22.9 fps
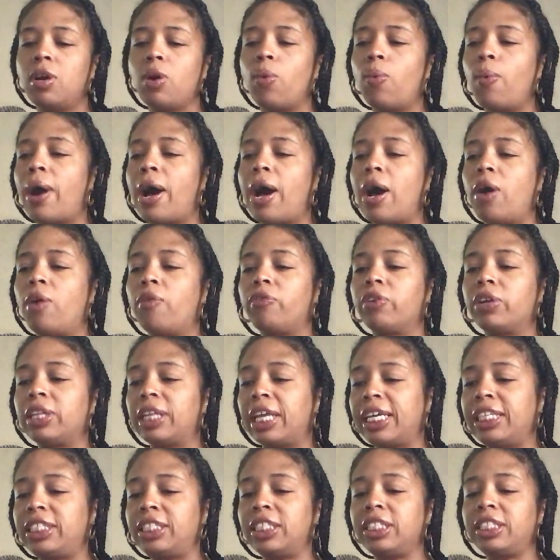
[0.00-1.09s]
Wow,
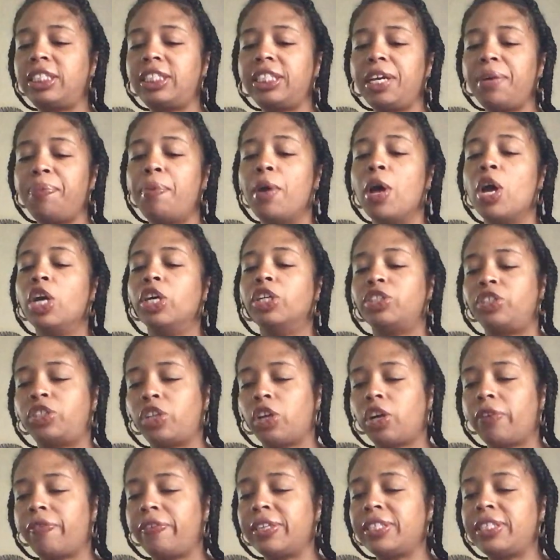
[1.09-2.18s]
relationship,
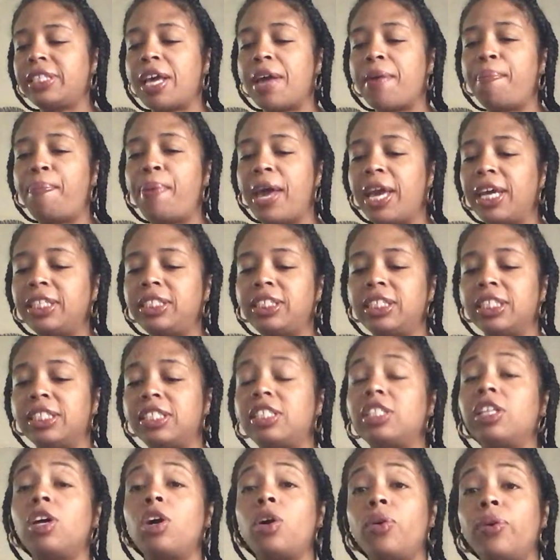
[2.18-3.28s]
service, and patience.
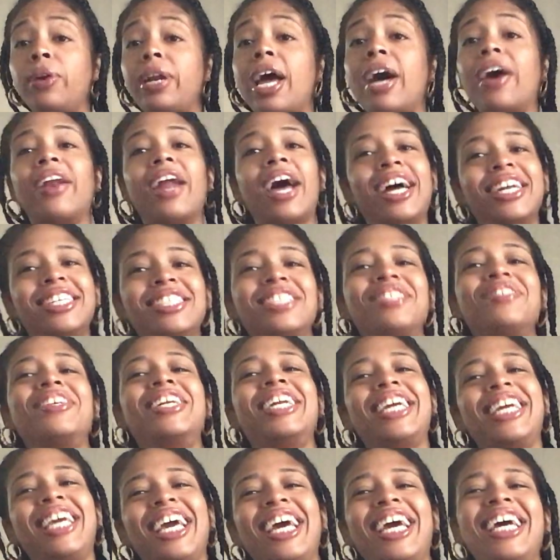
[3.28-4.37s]
Slow down, I just want
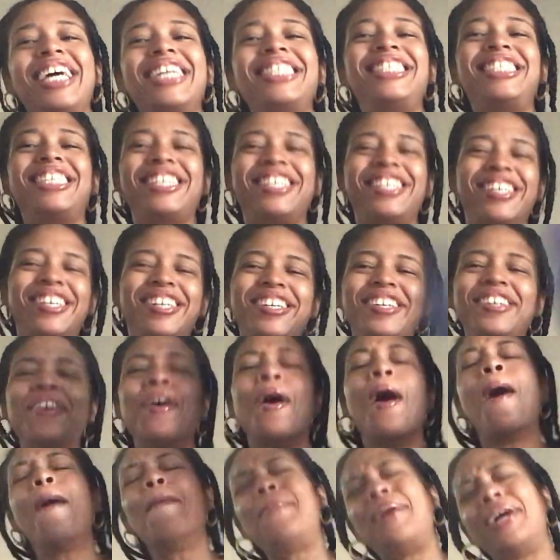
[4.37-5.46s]
to get to know you,
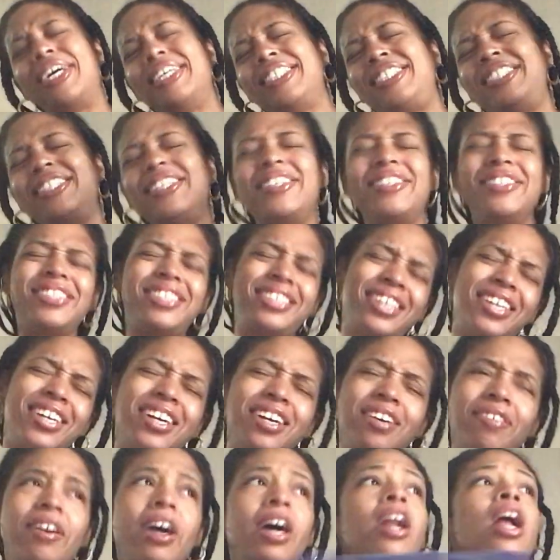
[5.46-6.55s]
but don't
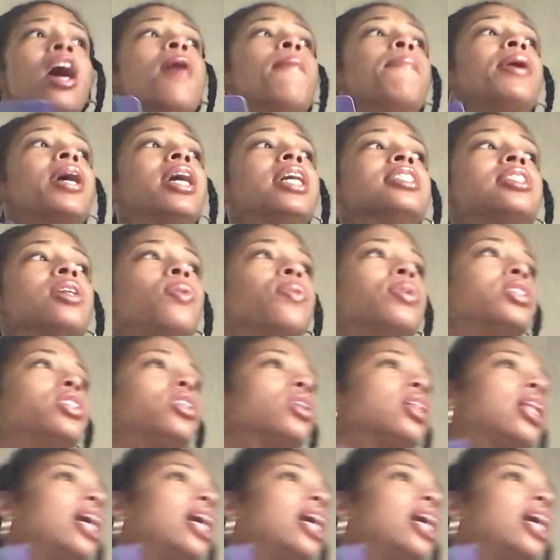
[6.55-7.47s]
turn around because they want your